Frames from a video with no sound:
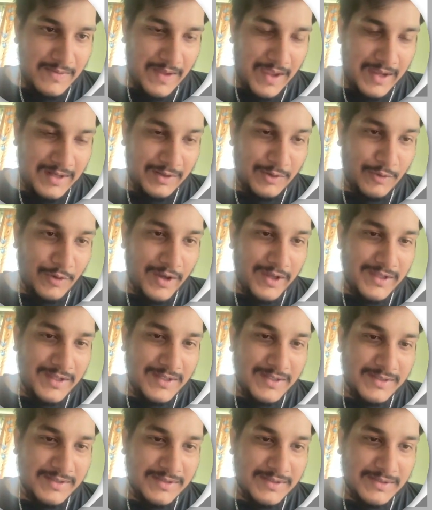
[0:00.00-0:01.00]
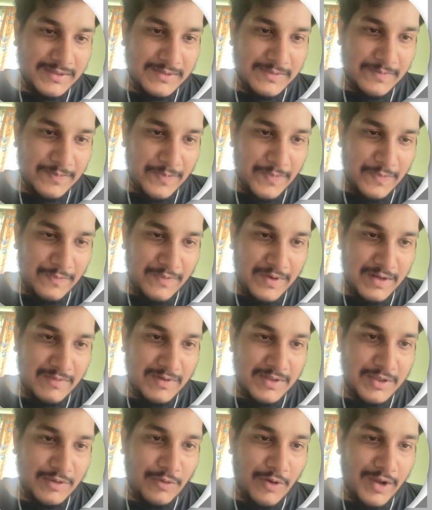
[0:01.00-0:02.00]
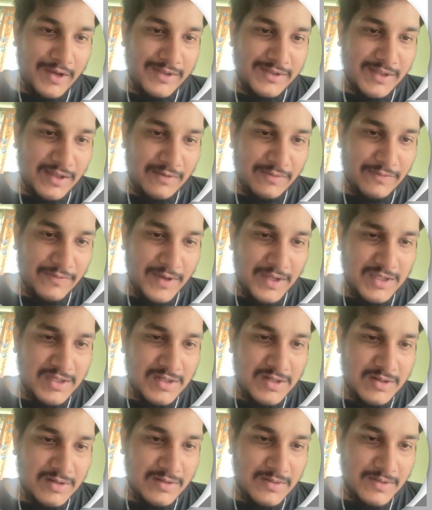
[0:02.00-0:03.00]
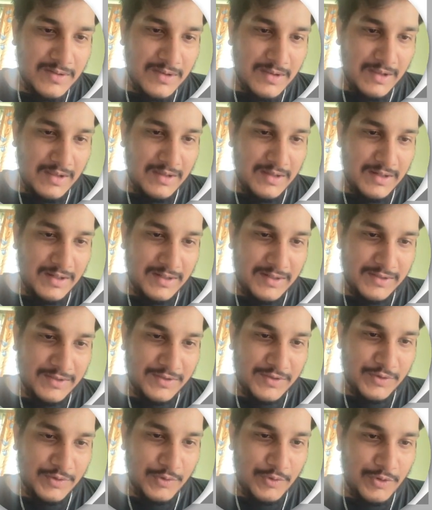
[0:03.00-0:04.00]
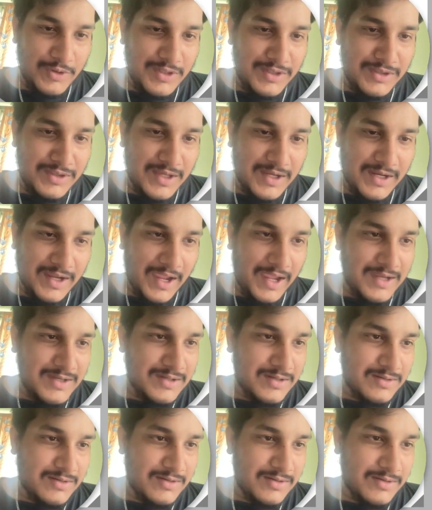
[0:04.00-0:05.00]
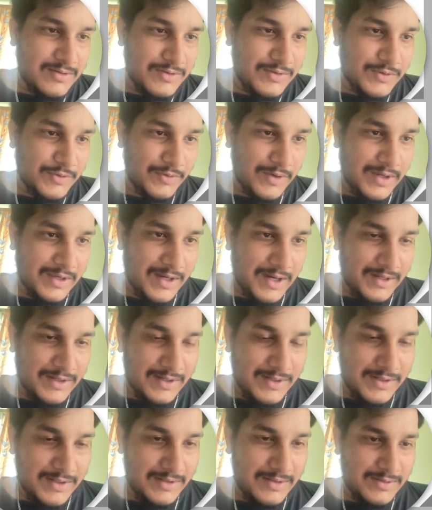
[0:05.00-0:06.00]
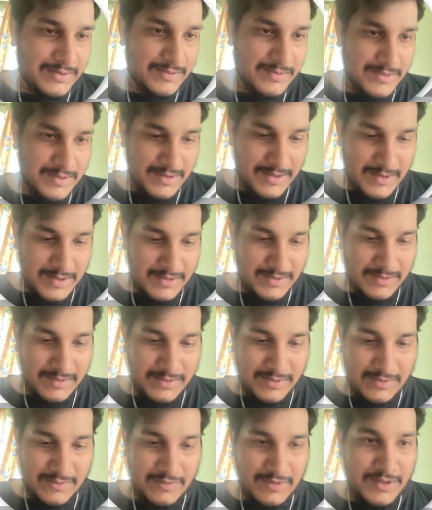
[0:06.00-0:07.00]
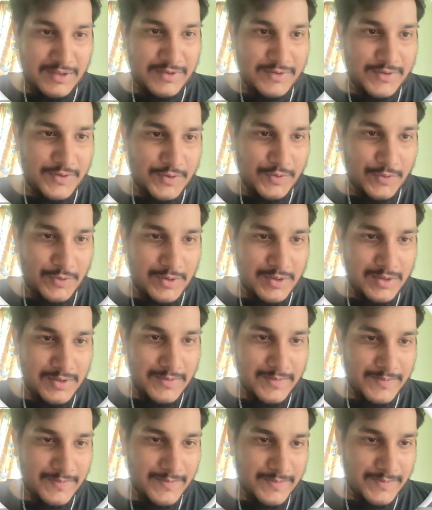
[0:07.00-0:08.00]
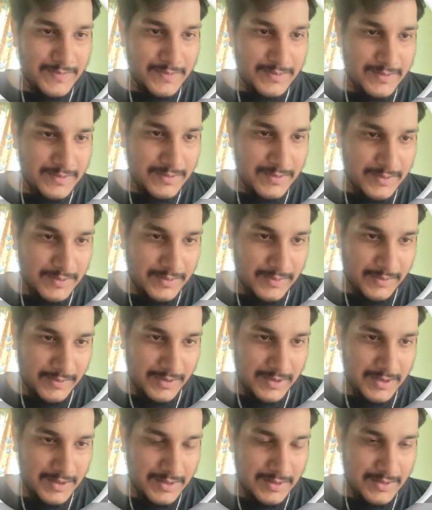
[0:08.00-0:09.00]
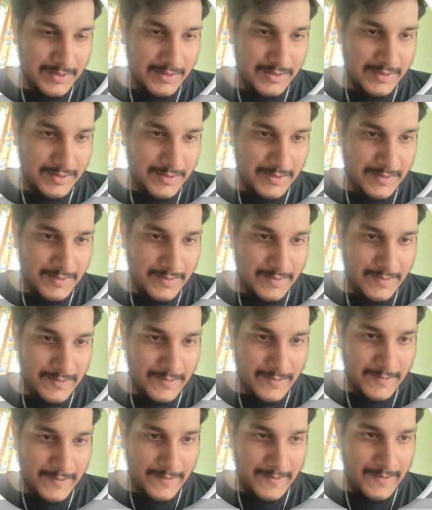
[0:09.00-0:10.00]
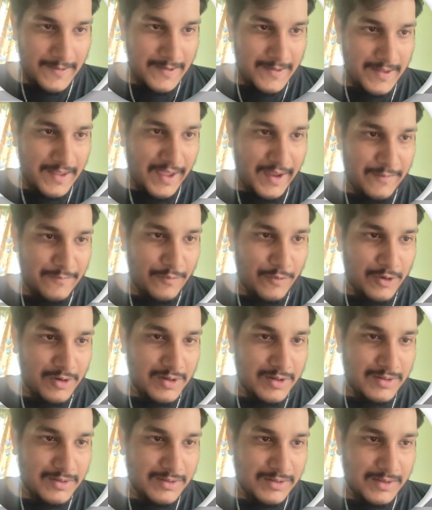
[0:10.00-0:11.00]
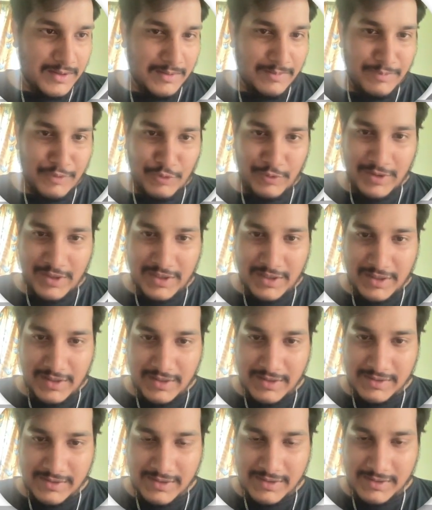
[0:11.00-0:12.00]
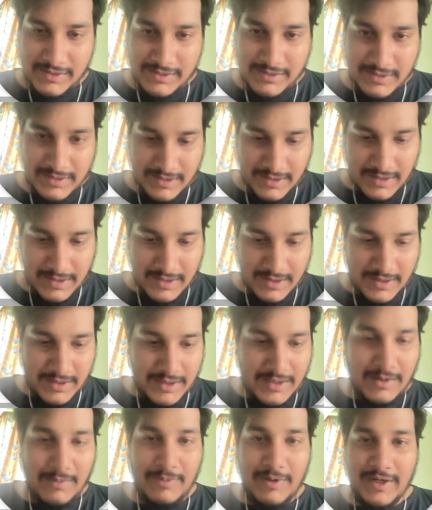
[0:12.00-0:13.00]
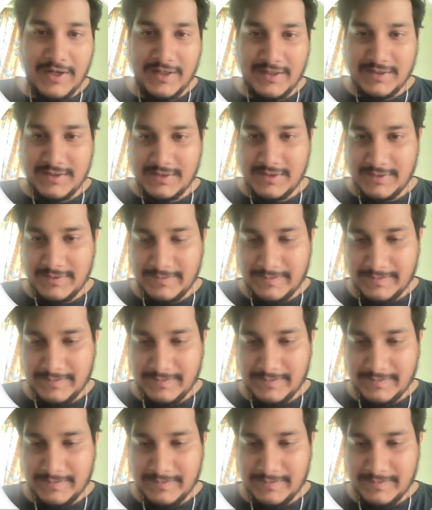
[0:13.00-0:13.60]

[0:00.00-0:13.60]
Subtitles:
And queries, whenever the queries are fetched, it is stored in the cached. So I write it here, this one is stored. Okay, and what the mutation does is it updates.